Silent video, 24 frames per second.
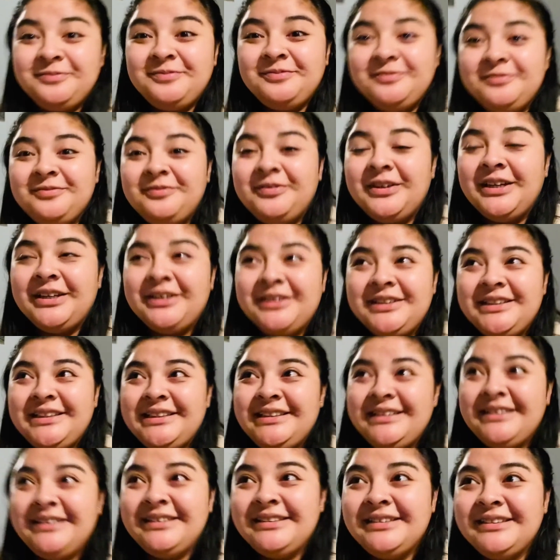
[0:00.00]

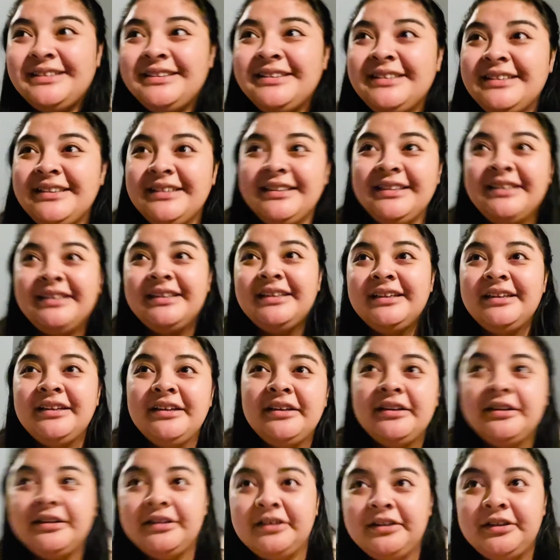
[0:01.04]
very
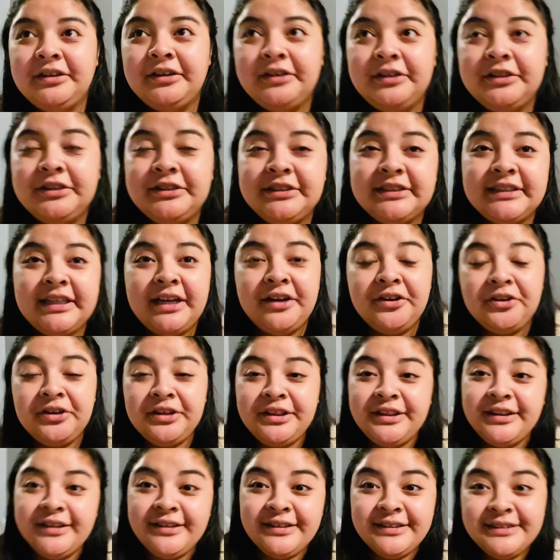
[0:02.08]
scary
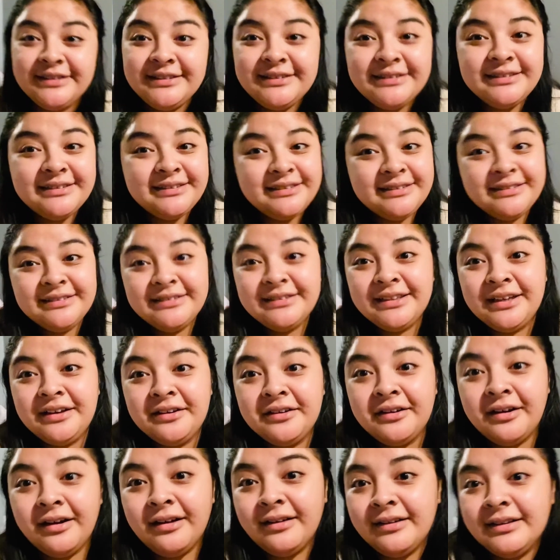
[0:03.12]
things in
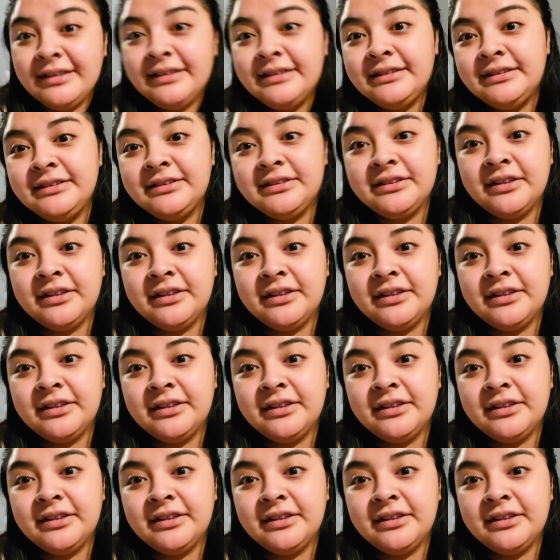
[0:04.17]
college.